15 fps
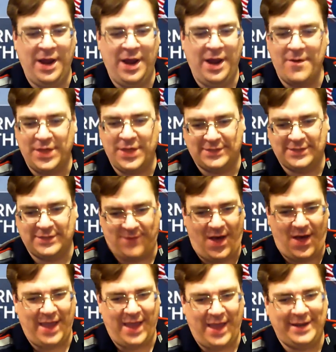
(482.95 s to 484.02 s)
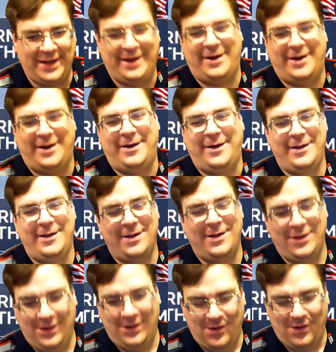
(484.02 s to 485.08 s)
Everything's fine here,
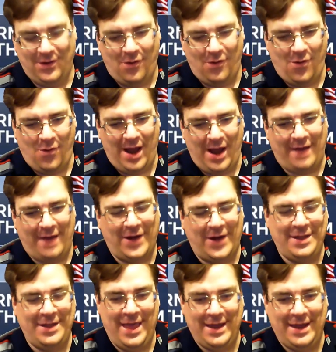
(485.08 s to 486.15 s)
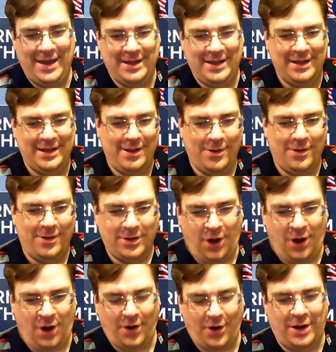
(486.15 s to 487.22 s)
whatever. And then
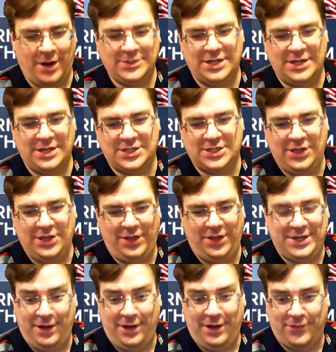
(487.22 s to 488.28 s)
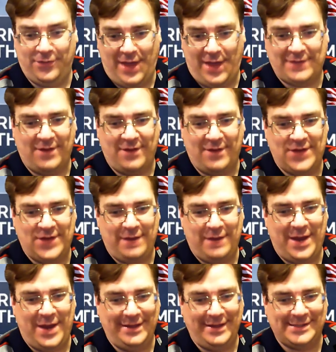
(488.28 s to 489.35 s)
Carter comes in to seal the deal for the last 15
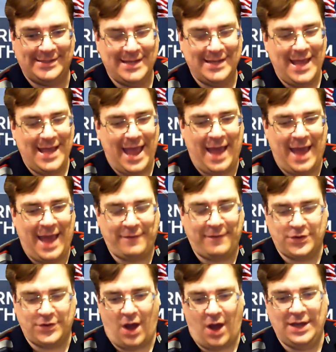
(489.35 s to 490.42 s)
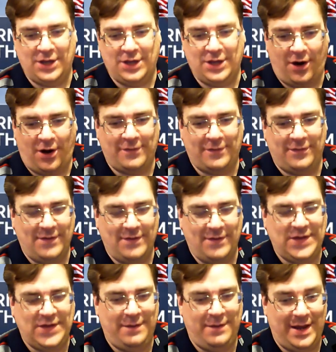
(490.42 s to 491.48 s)
minutes. And after talking to Carter for
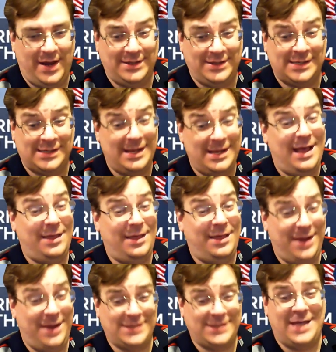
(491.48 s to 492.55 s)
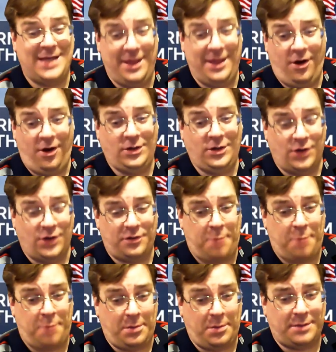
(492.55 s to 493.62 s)
15 minutes, the next day they all join the
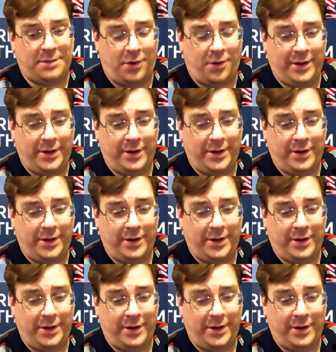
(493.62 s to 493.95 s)
Republican Party.